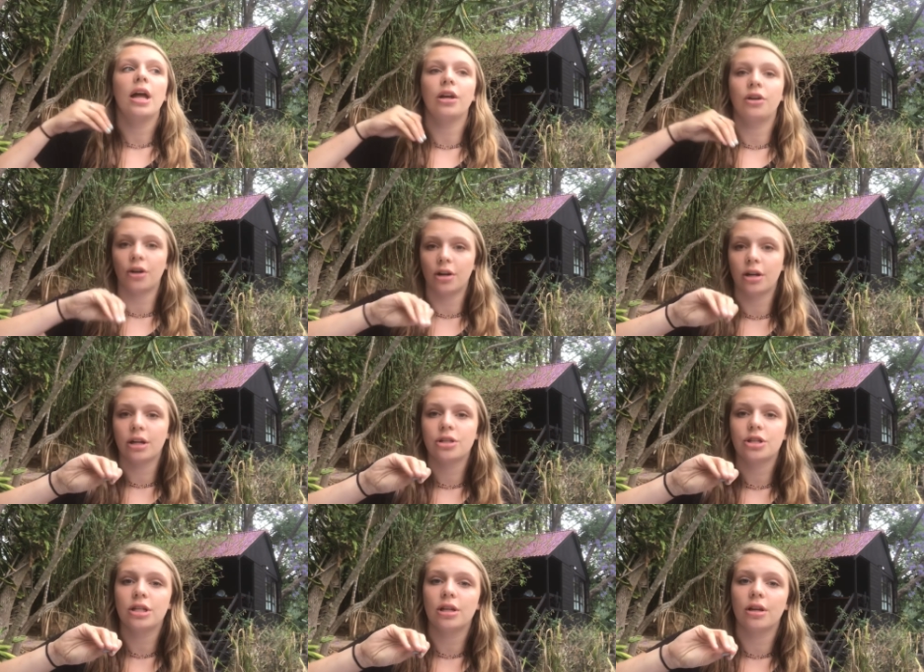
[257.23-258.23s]

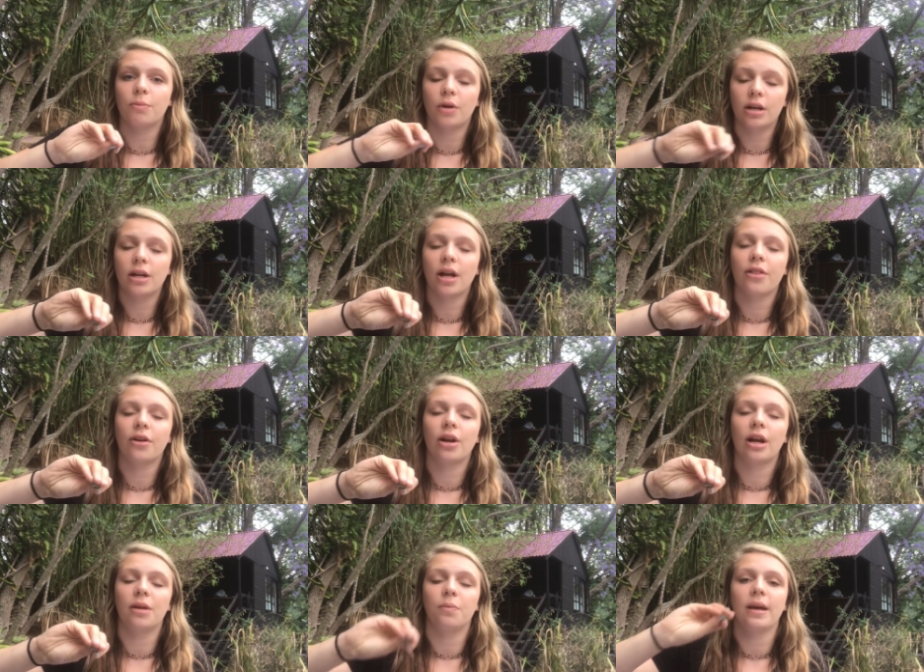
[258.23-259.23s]
encourage one
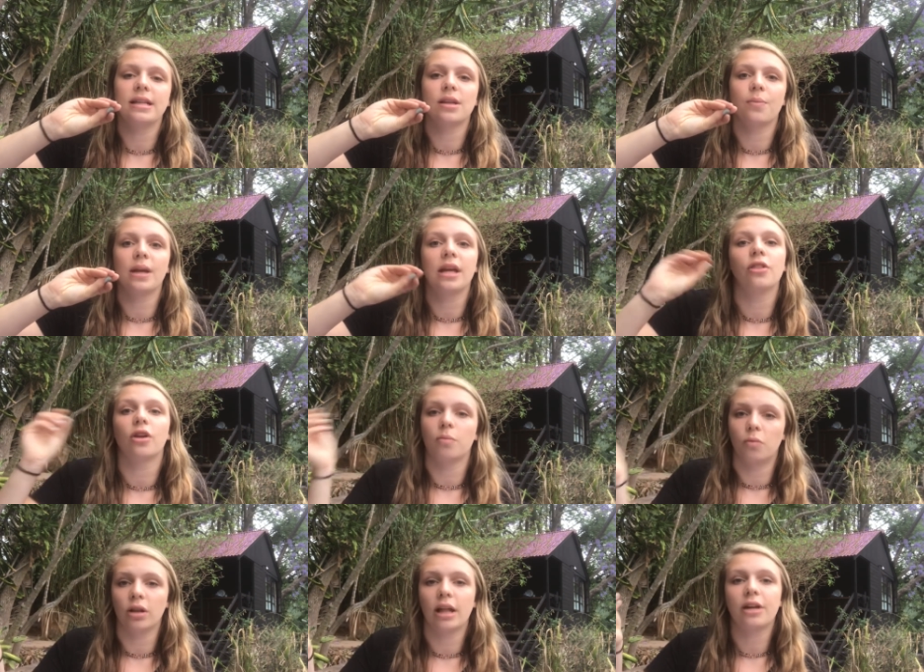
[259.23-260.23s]
another in ways that we can
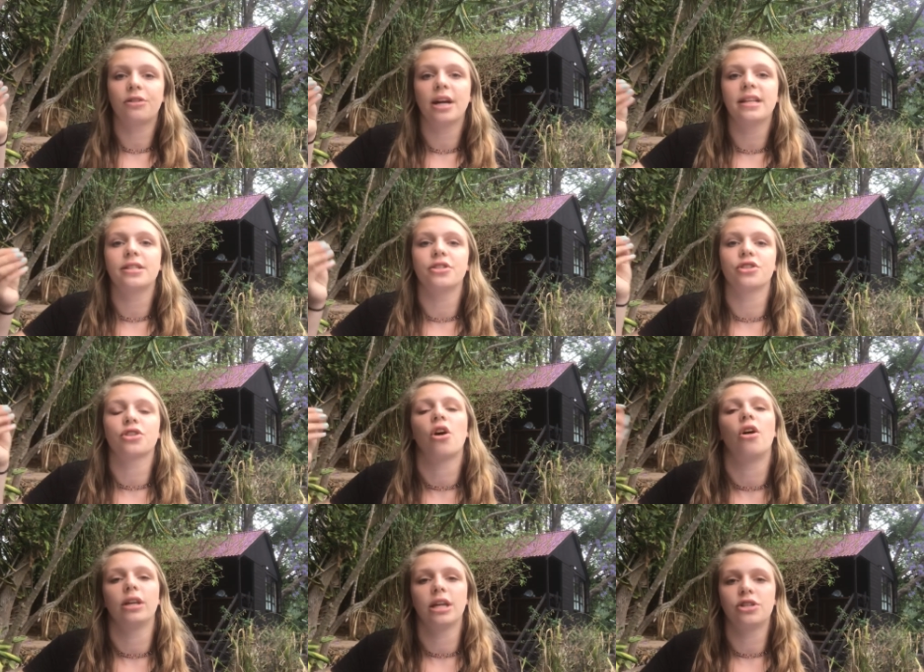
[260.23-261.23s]
look more like christ and just
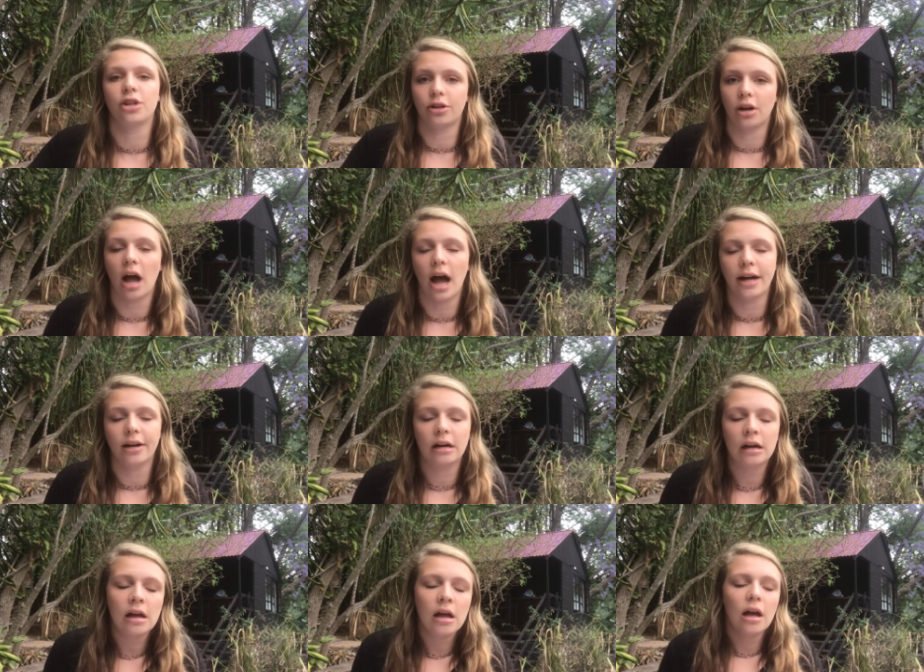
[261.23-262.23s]
calling each other
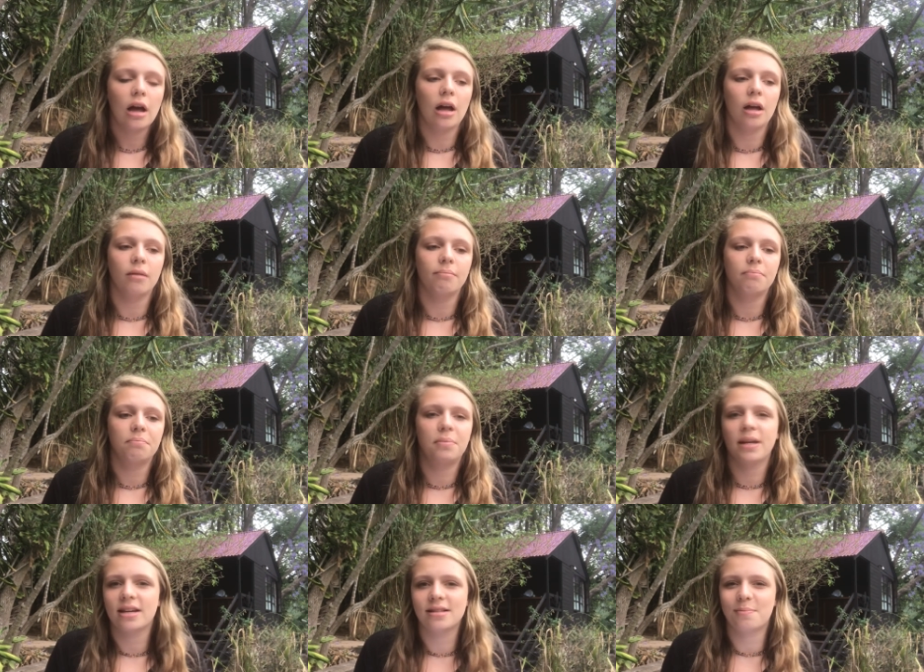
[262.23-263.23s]
higher um,
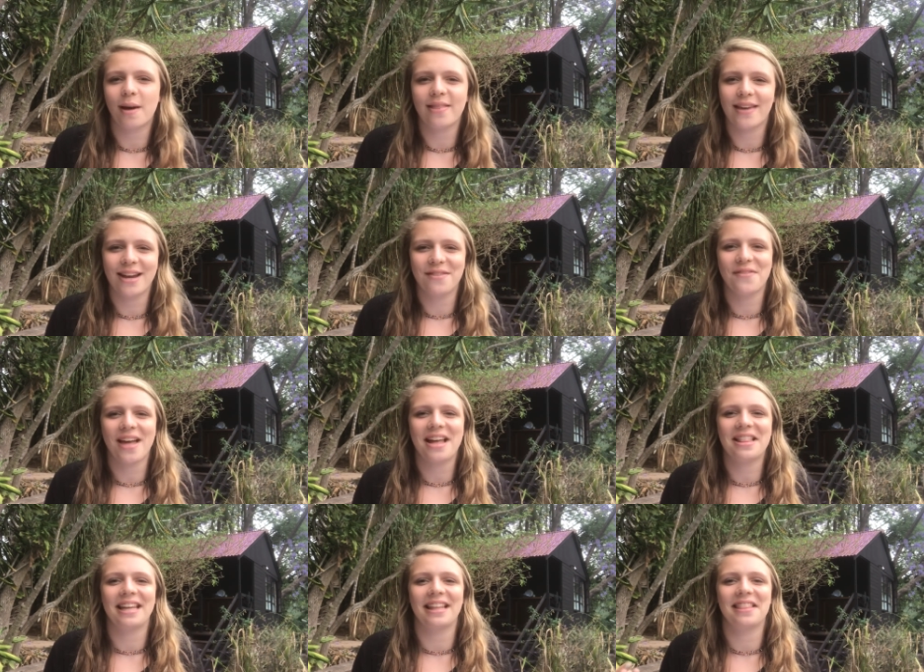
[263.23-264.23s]
because by the end of
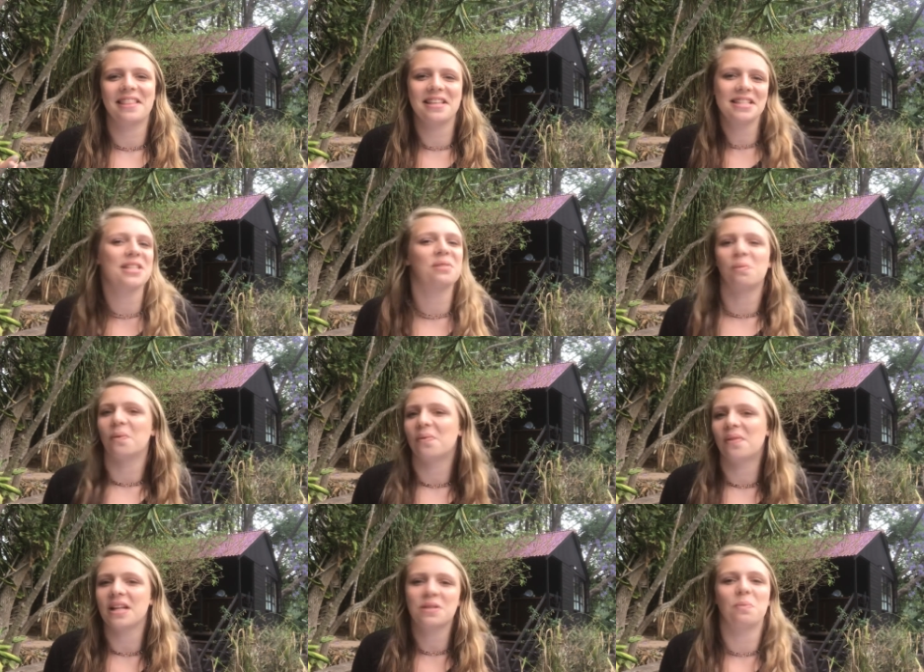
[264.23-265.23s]
that like this is
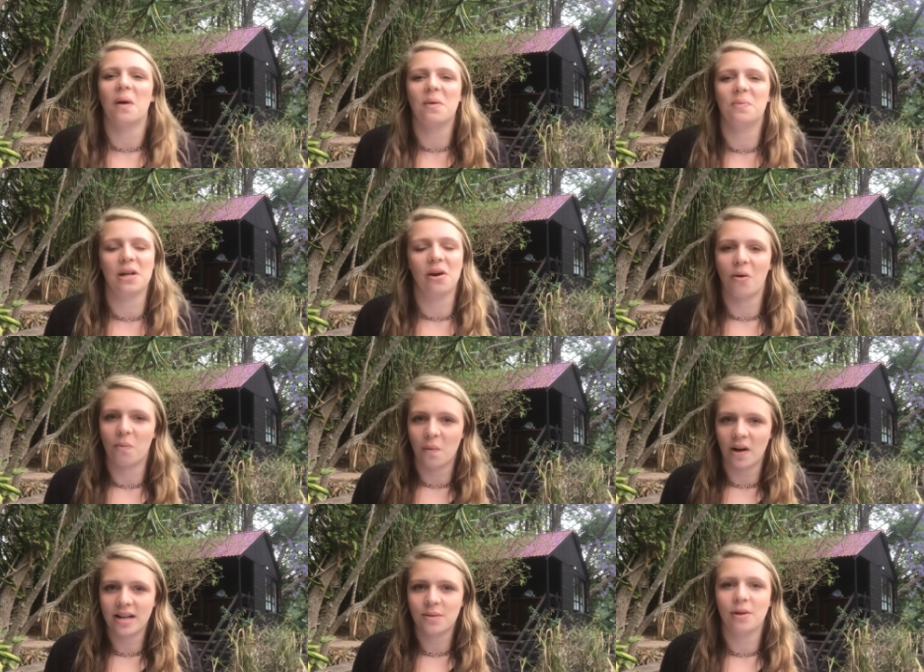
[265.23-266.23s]
that's what we all
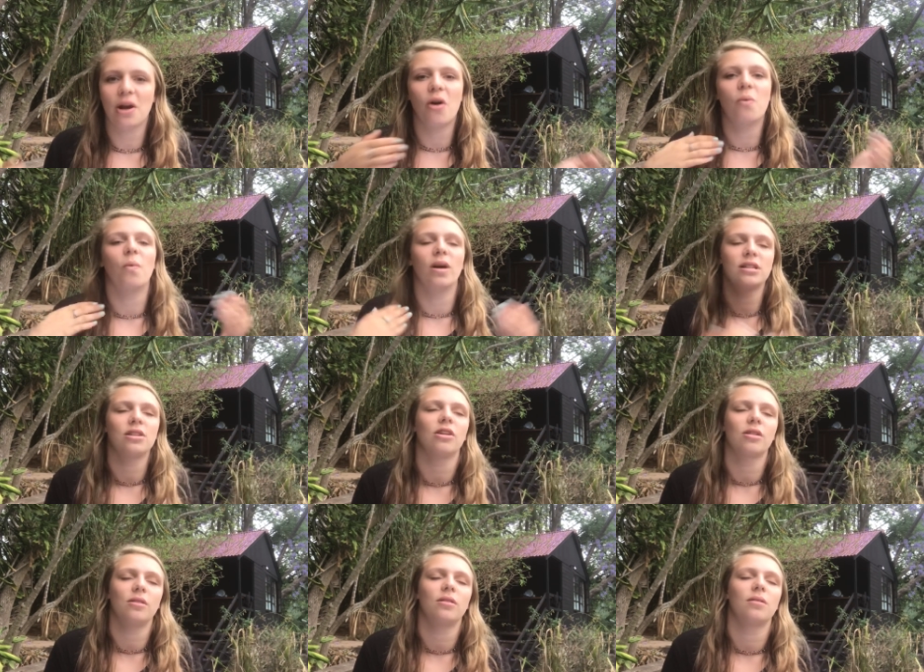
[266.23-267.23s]
want we all want to
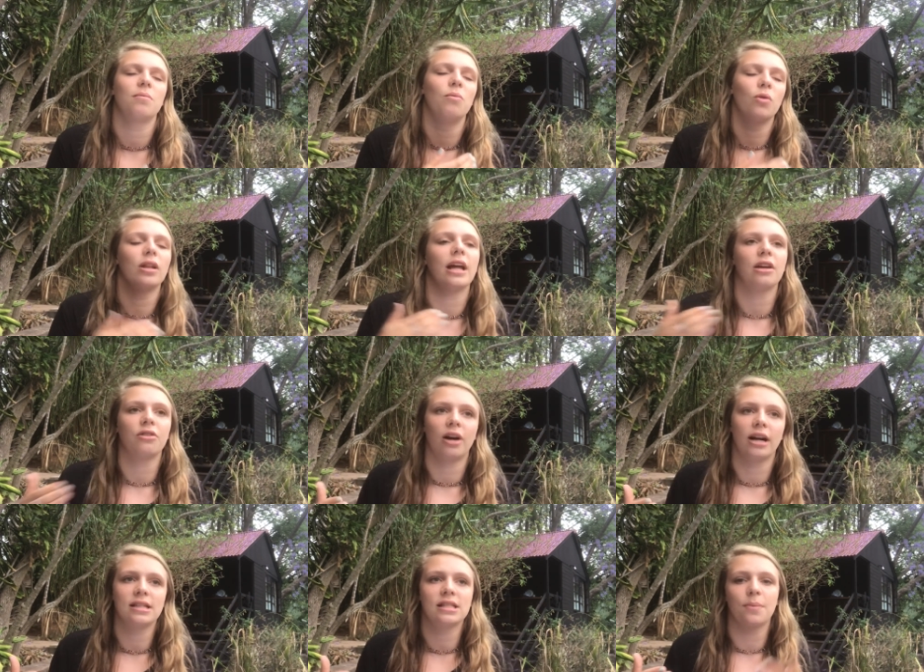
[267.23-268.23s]
look more like
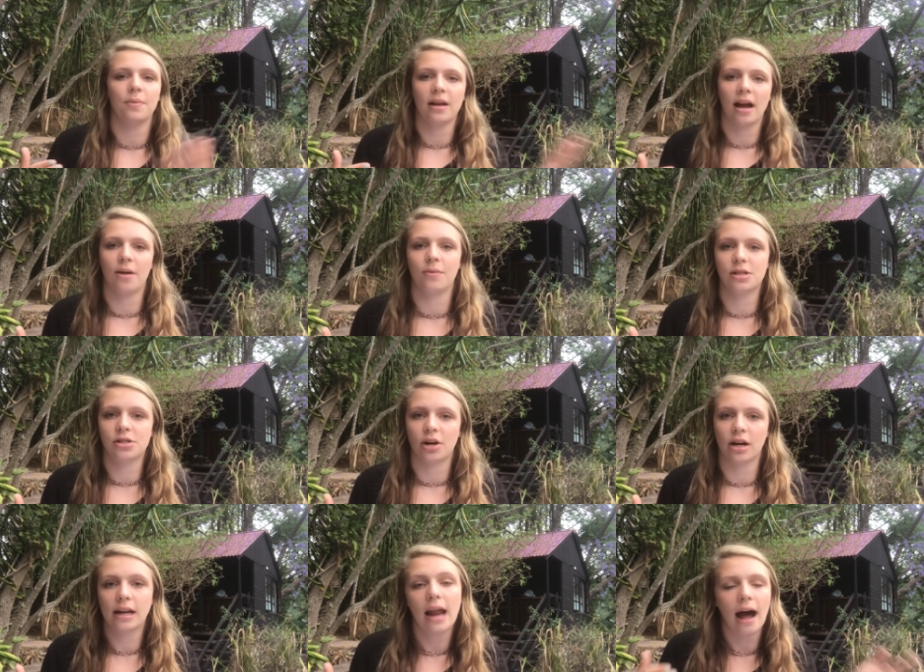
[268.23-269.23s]
Christ than we, how we
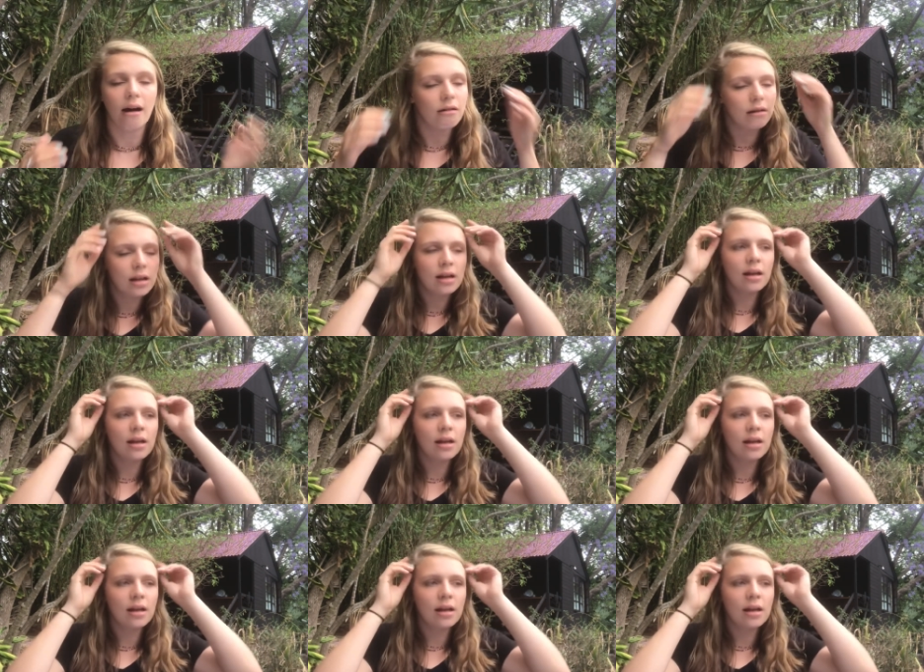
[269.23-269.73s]
started out.